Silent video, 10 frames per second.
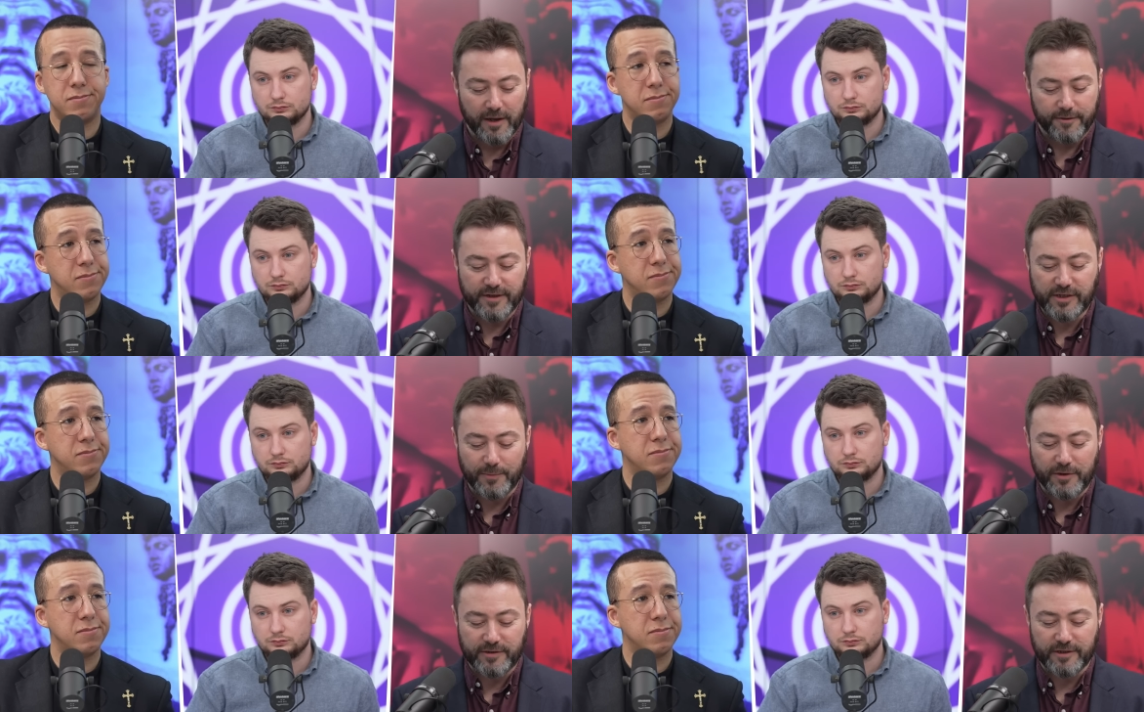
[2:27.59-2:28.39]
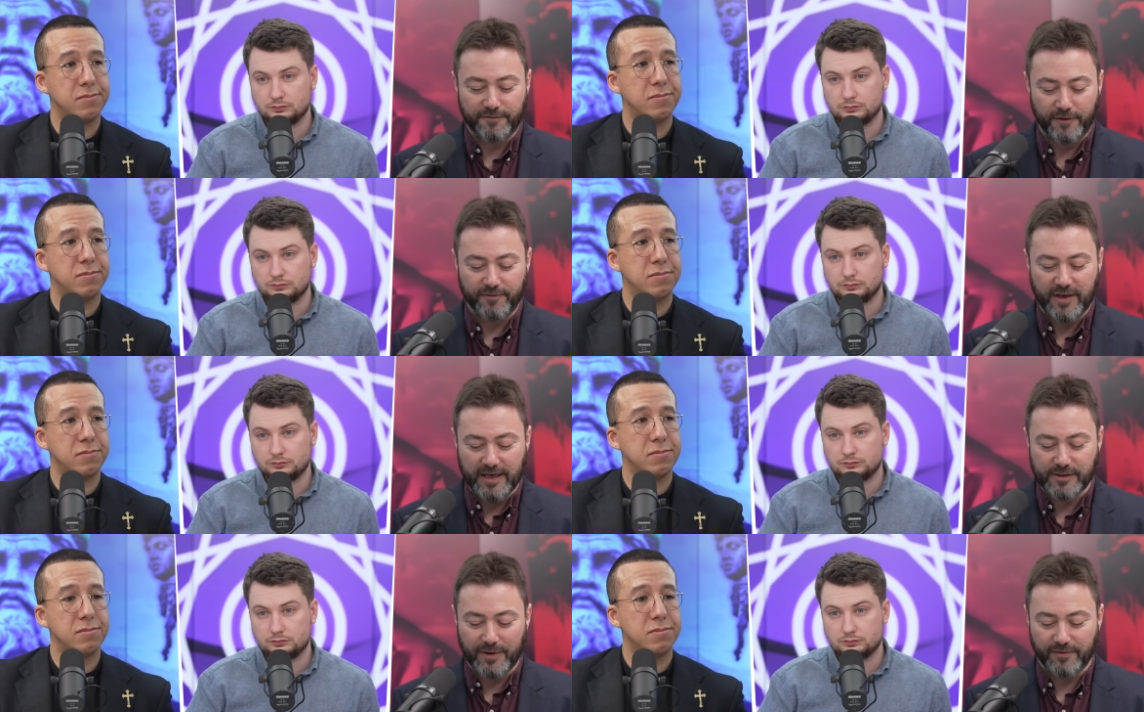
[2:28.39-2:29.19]
Speaker 1: This community is full of
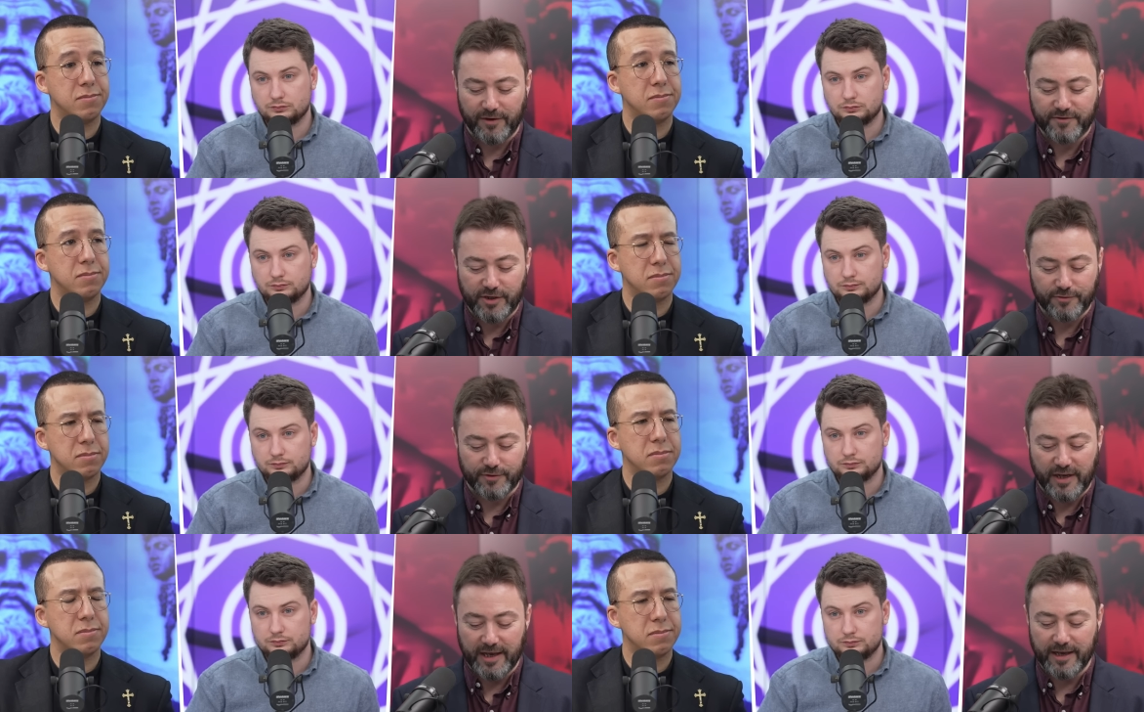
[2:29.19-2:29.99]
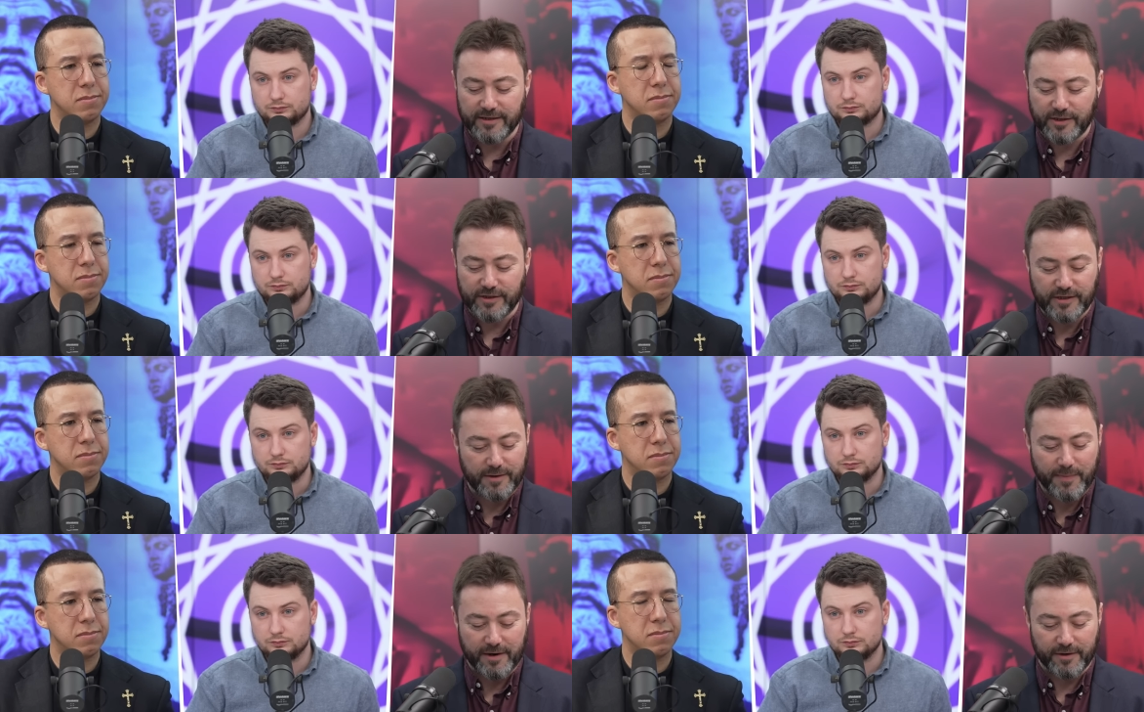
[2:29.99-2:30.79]
kids. We have a lot of children here. As a
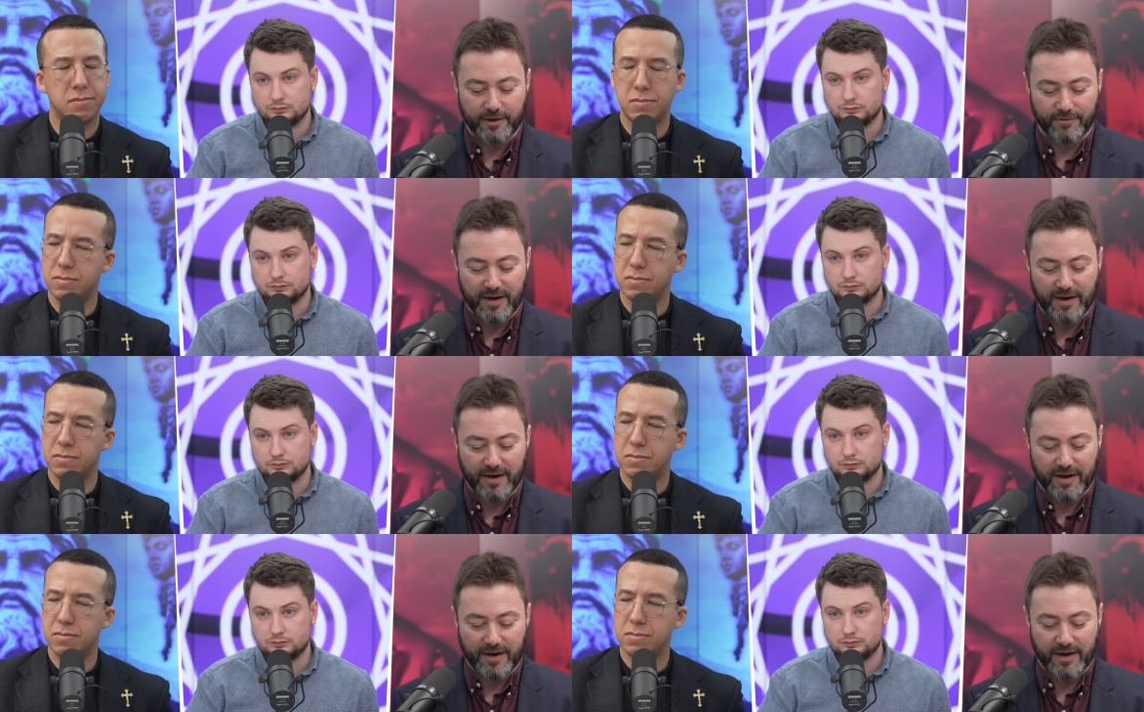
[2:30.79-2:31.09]
concerned parent and